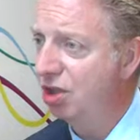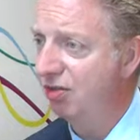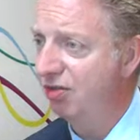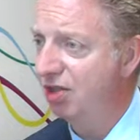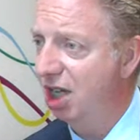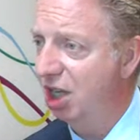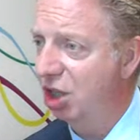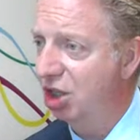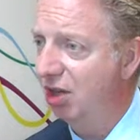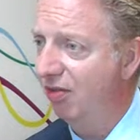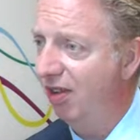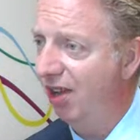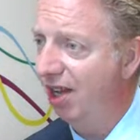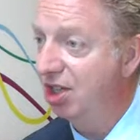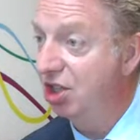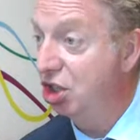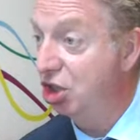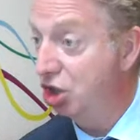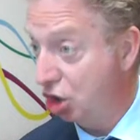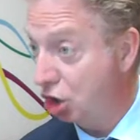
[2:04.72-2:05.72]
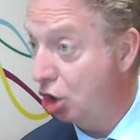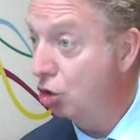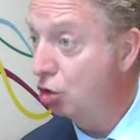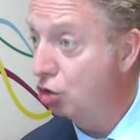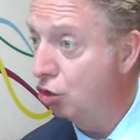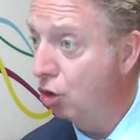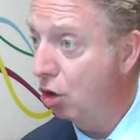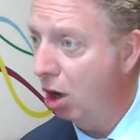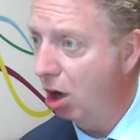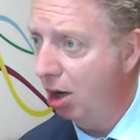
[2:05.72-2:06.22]
of sexual offences to
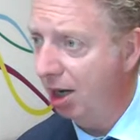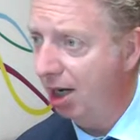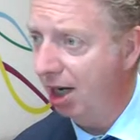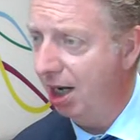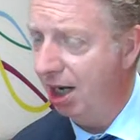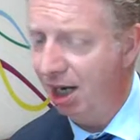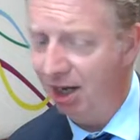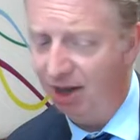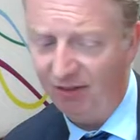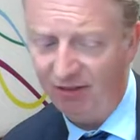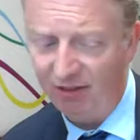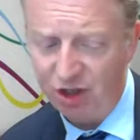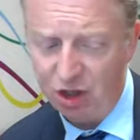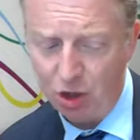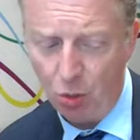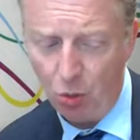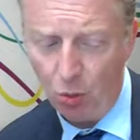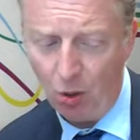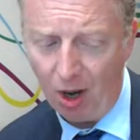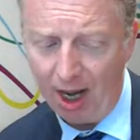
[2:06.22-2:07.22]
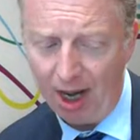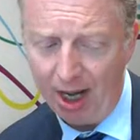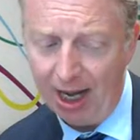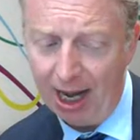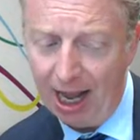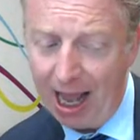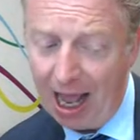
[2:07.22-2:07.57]
trial in, in, an efficient way.